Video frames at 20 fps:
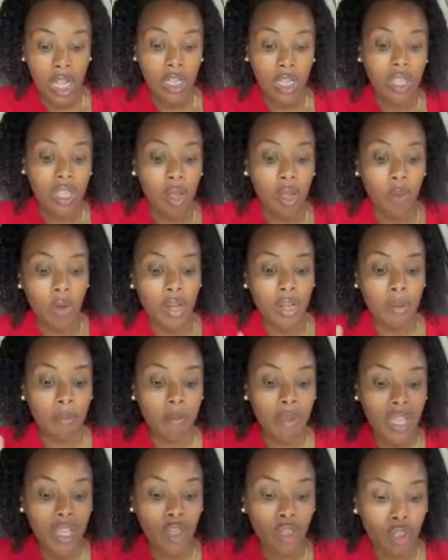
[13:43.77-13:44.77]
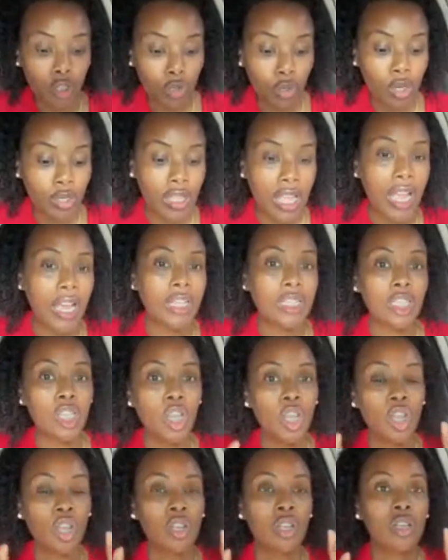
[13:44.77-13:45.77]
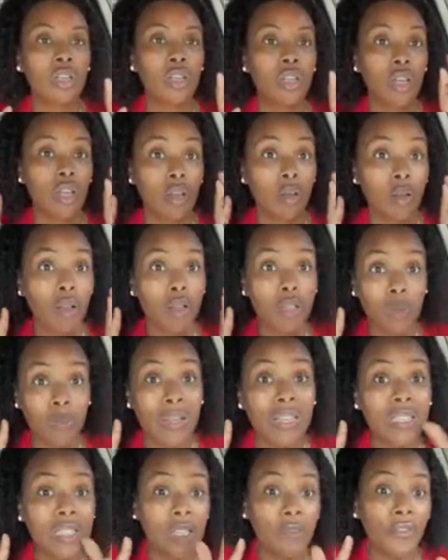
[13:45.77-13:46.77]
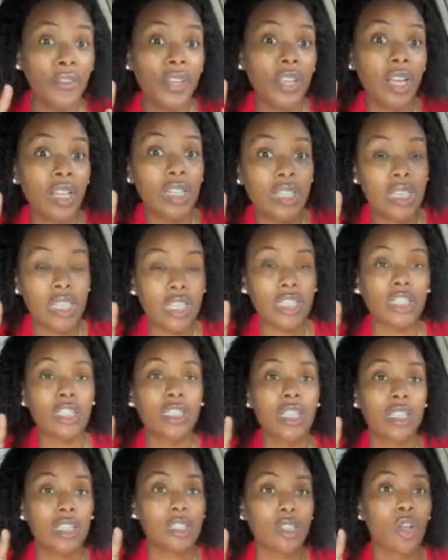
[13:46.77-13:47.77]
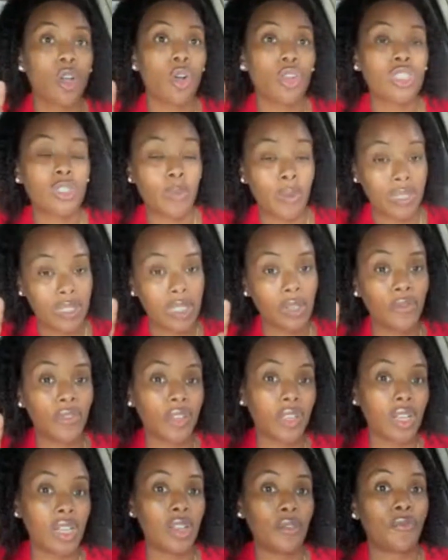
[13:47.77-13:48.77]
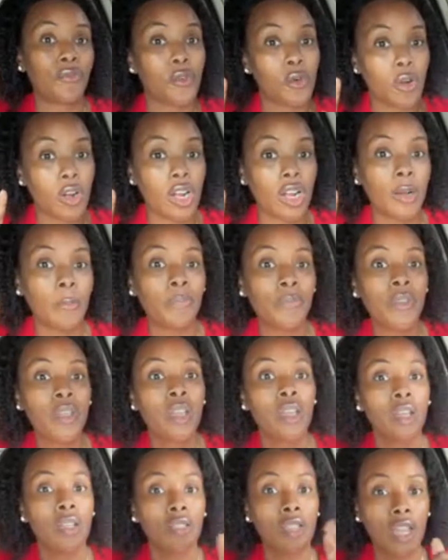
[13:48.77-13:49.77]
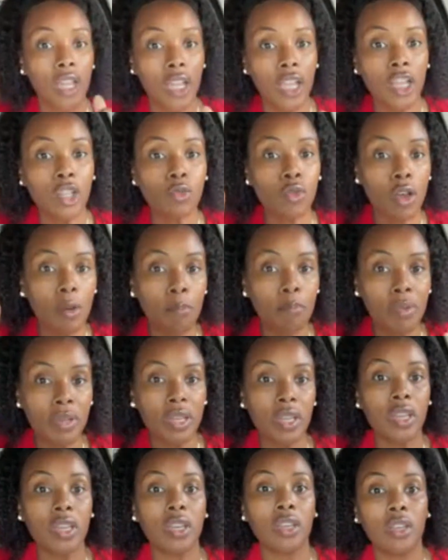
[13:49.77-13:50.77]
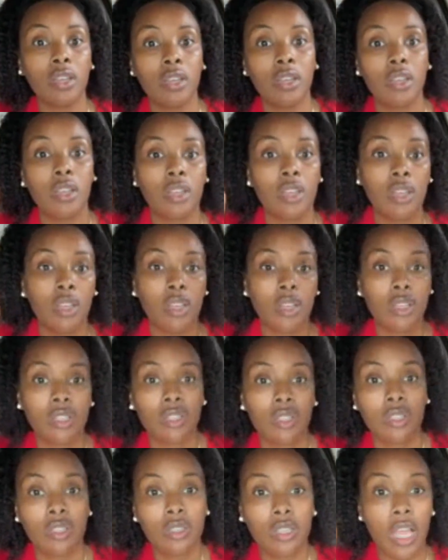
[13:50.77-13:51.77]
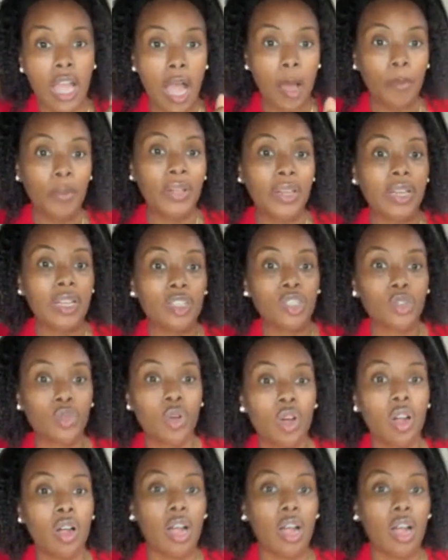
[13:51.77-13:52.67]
They want to make sure that specifically this goes specifically for the H-1B, the applicants who are